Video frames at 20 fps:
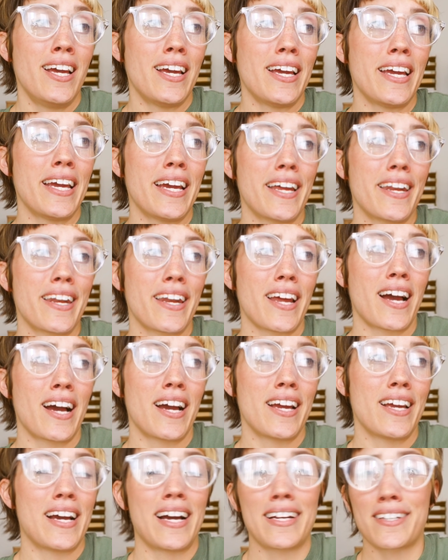and
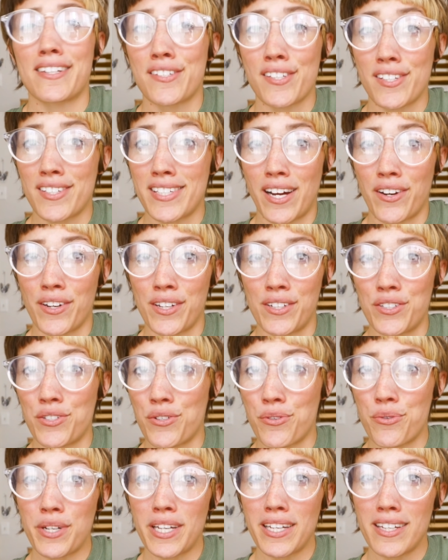I had to sit down and
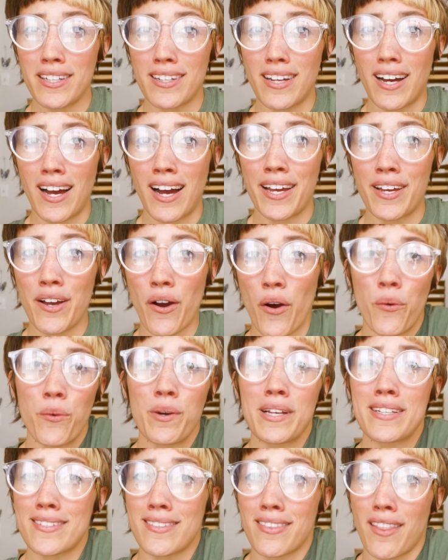do it, I
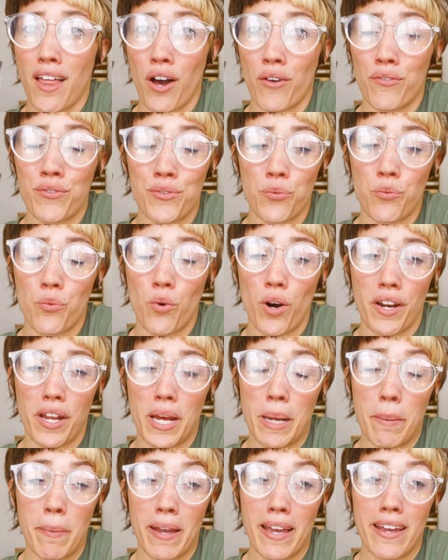always loved what
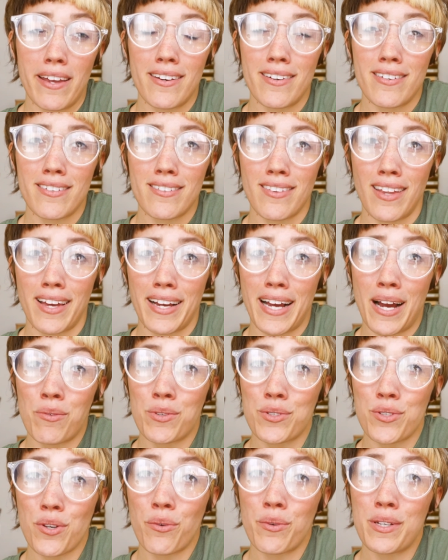I made. Like I
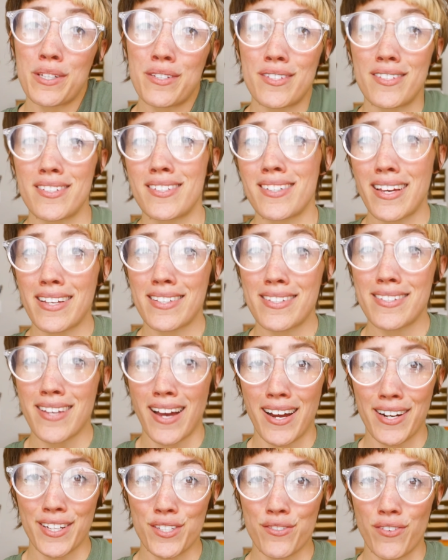was always
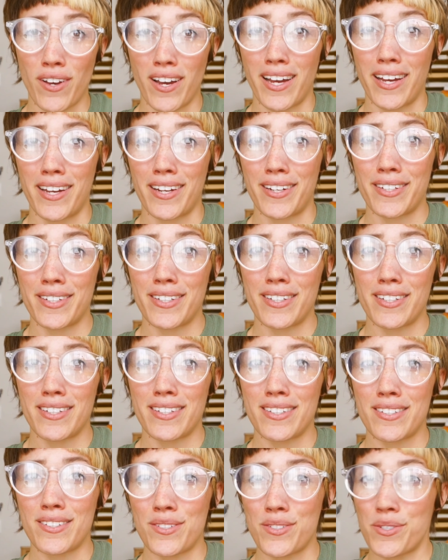satisfied.
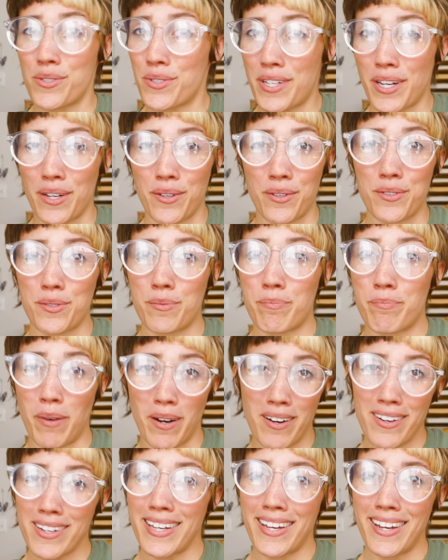Zuko's
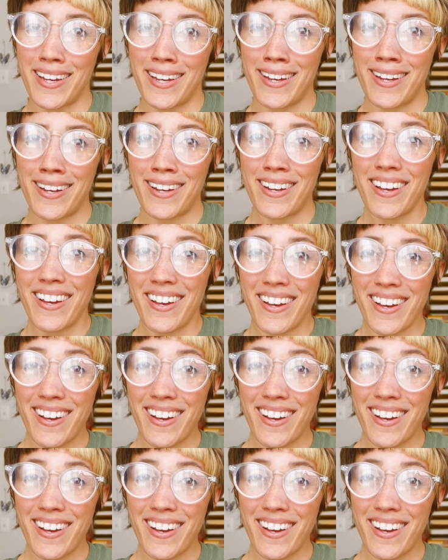barking.